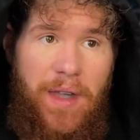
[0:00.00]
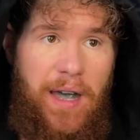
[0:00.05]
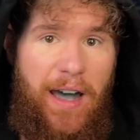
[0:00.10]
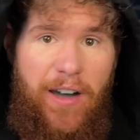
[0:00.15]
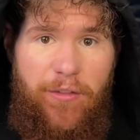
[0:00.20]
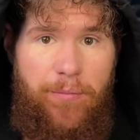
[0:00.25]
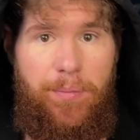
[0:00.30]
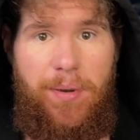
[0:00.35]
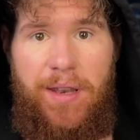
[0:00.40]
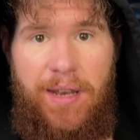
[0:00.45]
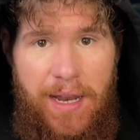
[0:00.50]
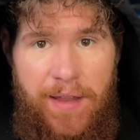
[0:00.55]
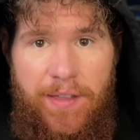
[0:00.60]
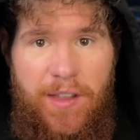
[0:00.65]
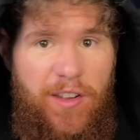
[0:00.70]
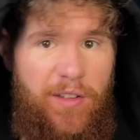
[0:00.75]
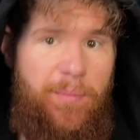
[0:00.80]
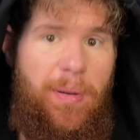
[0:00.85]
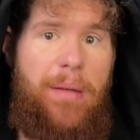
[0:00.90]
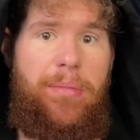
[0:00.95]
I've been in
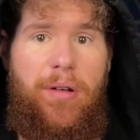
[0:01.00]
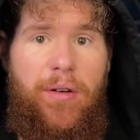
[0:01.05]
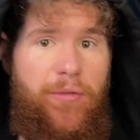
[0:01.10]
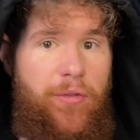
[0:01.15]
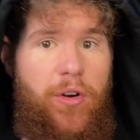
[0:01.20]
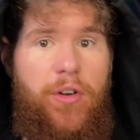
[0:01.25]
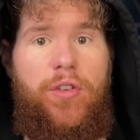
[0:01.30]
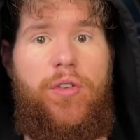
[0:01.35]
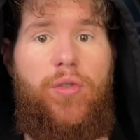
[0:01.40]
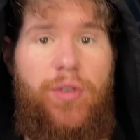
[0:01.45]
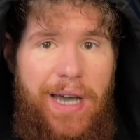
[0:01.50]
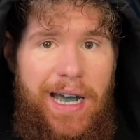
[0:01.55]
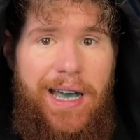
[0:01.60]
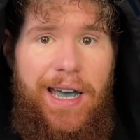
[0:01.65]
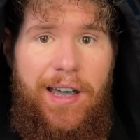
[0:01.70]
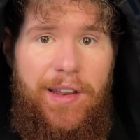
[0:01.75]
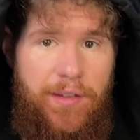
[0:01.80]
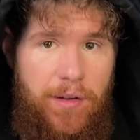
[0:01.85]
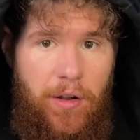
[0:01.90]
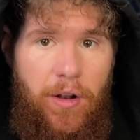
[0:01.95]
this bubble for 2
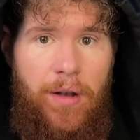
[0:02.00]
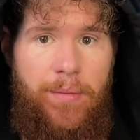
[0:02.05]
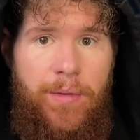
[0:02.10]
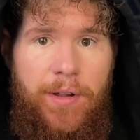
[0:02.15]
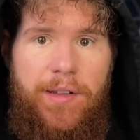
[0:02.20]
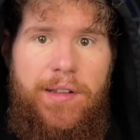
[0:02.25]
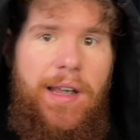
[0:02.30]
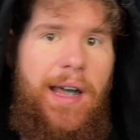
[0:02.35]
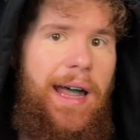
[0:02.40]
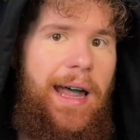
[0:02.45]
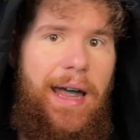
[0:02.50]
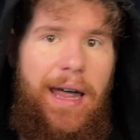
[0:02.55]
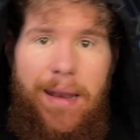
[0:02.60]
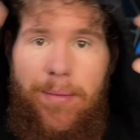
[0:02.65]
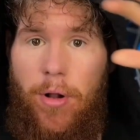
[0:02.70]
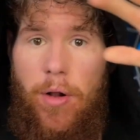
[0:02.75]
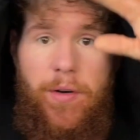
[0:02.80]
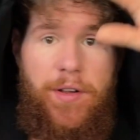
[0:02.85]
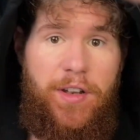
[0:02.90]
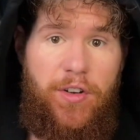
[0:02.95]
decades almost, and
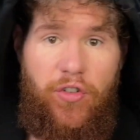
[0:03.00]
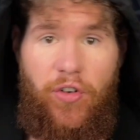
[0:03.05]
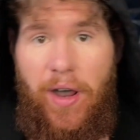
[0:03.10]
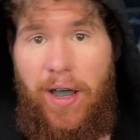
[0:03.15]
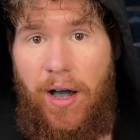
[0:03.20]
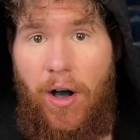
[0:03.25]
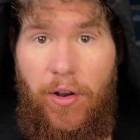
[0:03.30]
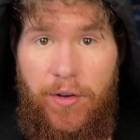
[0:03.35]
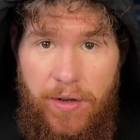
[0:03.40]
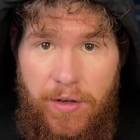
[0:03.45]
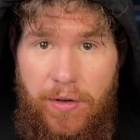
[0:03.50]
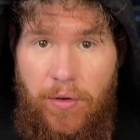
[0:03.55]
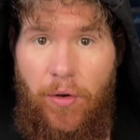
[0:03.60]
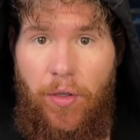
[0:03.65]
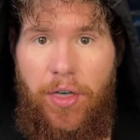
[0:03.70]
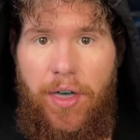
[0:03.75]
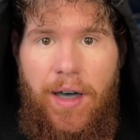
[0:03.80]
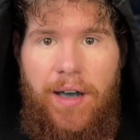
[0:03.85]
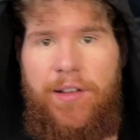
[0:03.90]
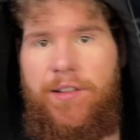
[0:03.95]
I'm always trying out new
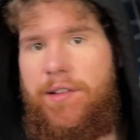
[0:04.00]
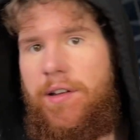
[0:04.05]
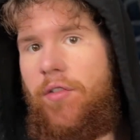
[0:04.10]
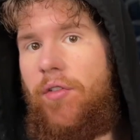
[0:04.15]
things.